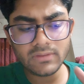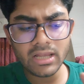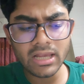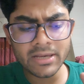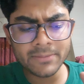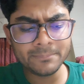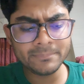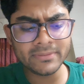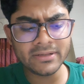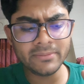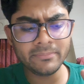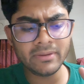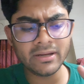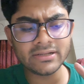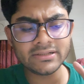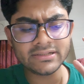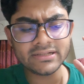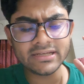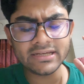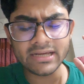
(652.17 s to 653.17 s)

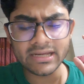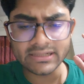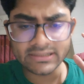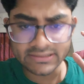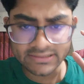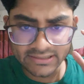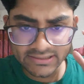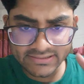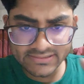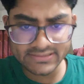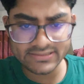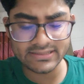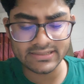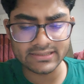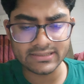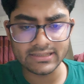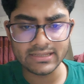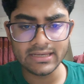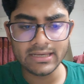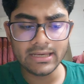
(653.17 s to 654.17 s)
implementing and
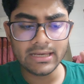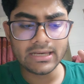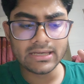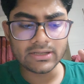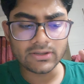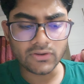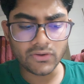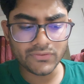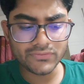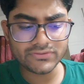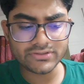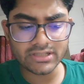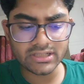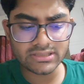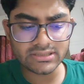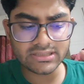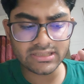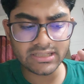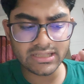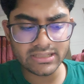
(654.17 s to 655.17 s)
testing.
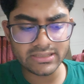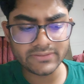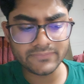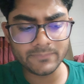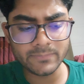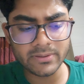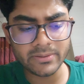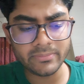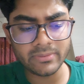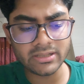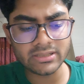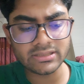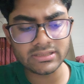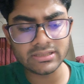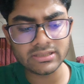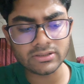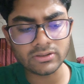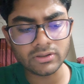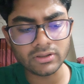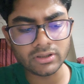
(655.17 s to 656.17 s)
Constructing,
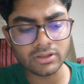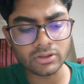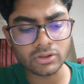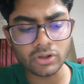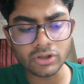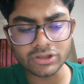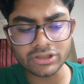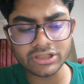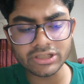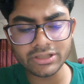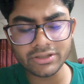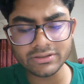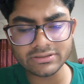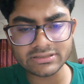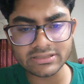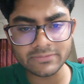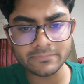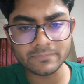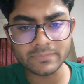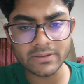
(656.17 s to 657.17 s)
implementing,
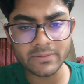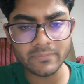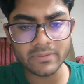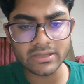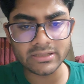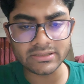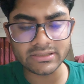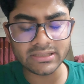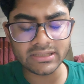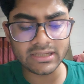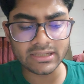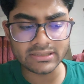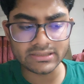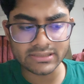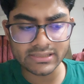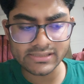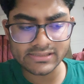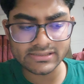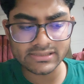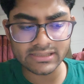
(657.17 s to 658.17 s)
continuous implementing and
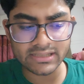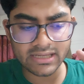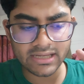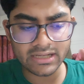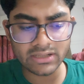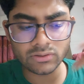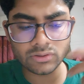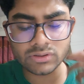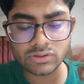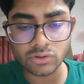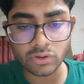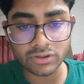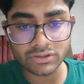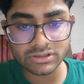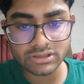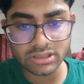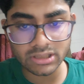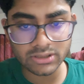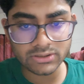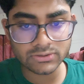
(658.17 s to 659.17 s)
testing. Here is
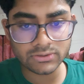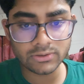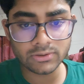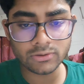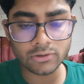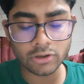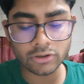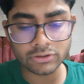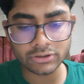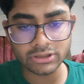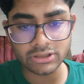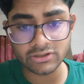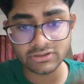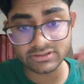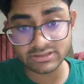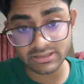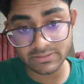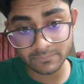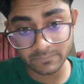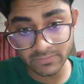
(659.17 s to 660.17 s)
construction,
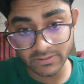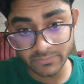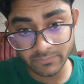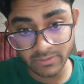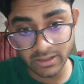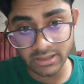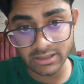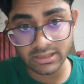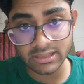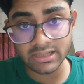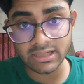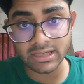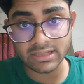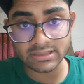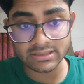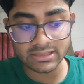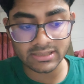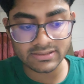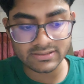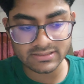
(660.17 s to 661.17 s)
continuous implementing
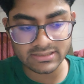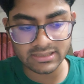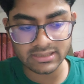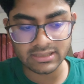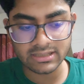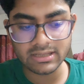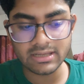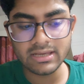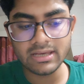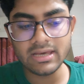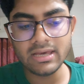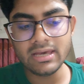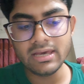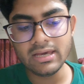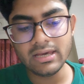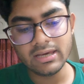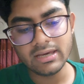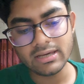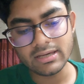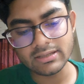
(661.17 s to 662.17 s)
and testing
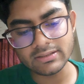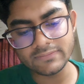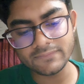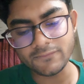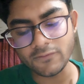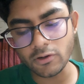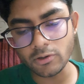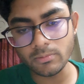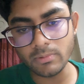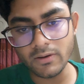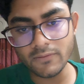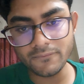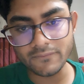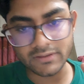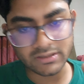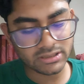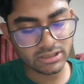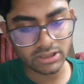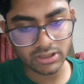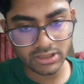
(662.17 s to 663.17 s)
in form of
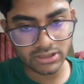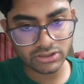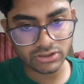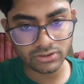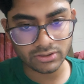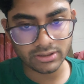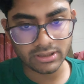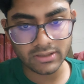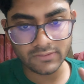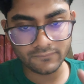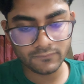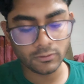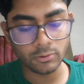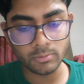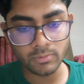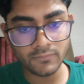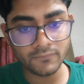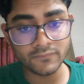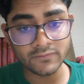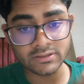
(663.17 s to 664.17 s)
iteration. In
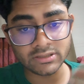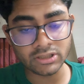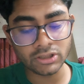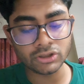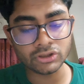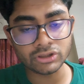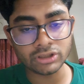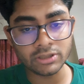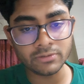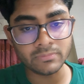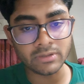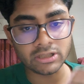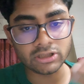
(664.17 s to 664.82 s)
form of iteration